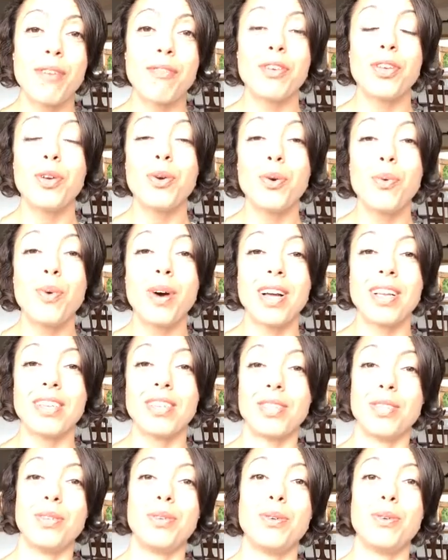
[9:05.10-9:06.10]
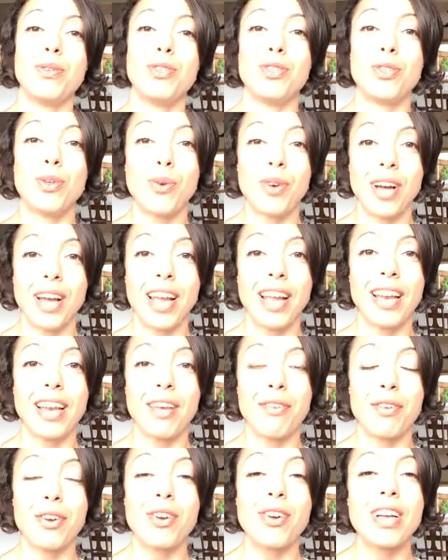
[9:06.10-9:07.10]
you want to join,
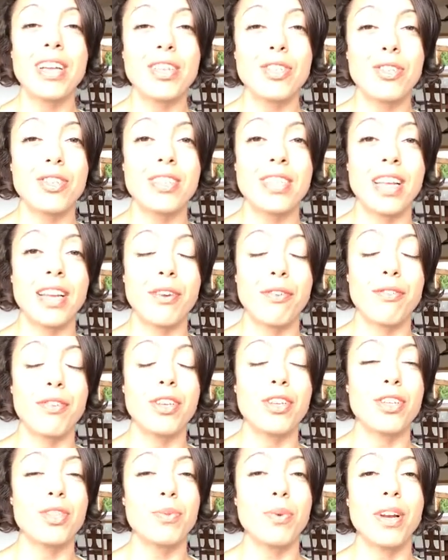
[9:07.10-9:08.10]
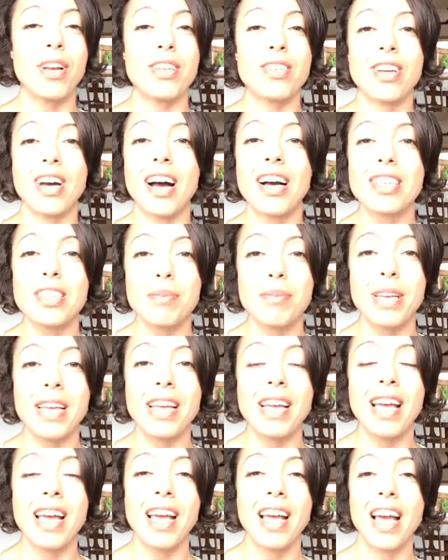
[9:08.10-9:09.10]
if you're interested, or if you just want to talk to
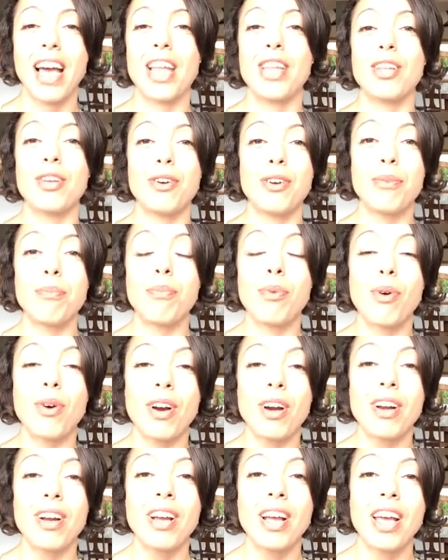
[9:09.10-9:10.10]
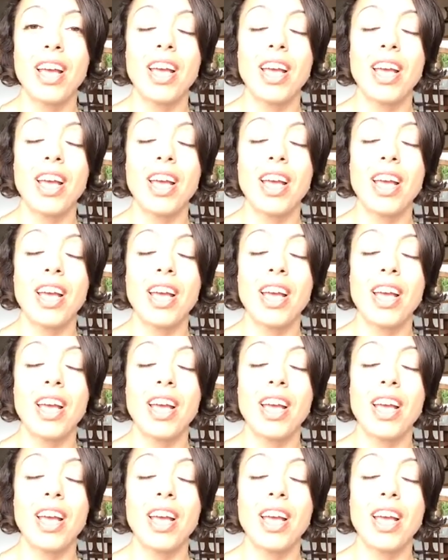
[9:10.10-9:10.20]
me and learn more,